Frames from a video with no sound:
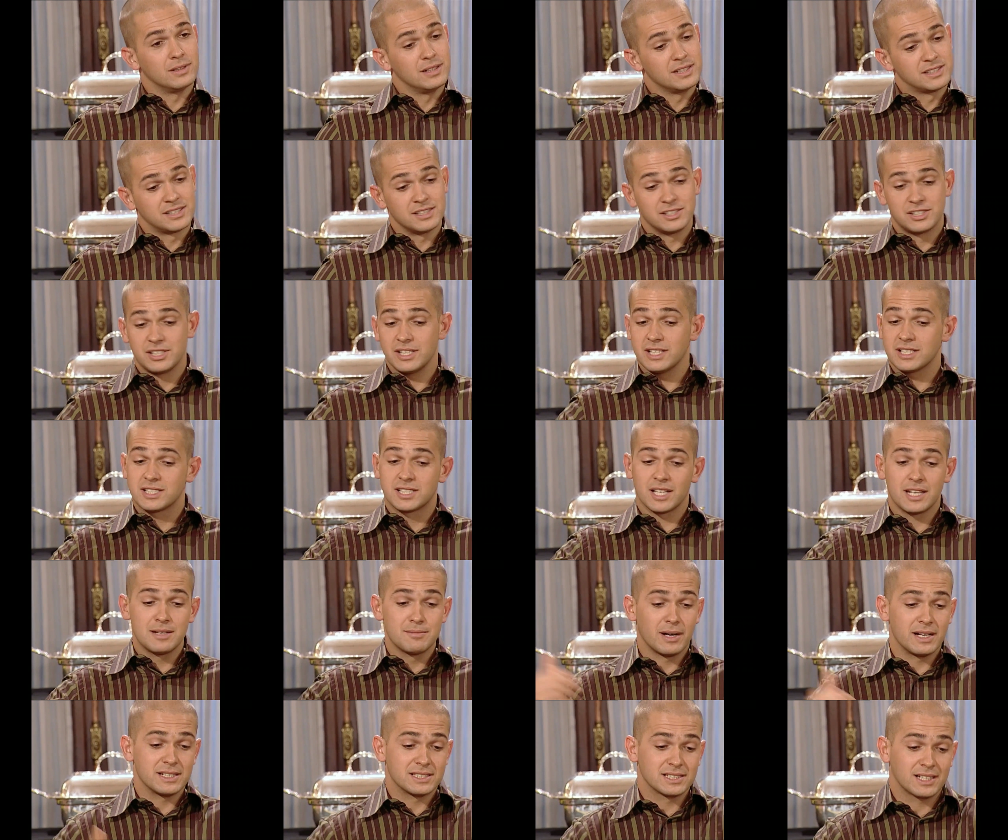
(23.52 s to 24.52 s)
Listen to your
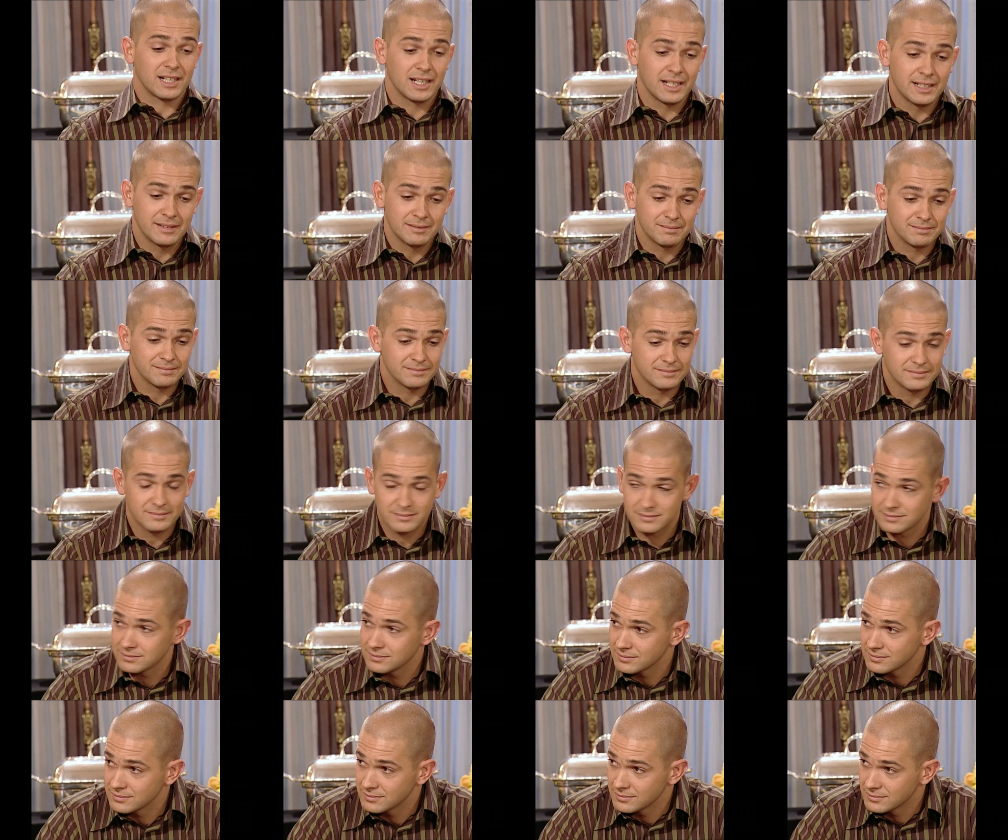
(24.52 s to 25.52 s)
teammates, Glenn. You do
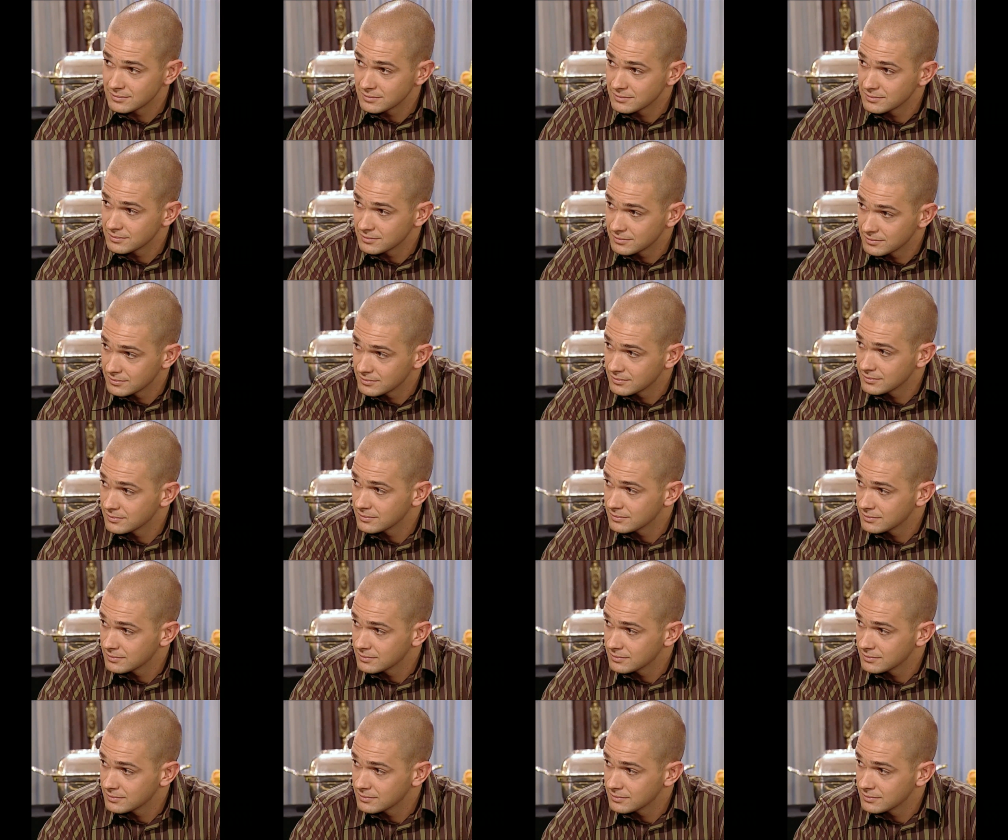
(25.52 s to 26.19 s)
not want to go all the way home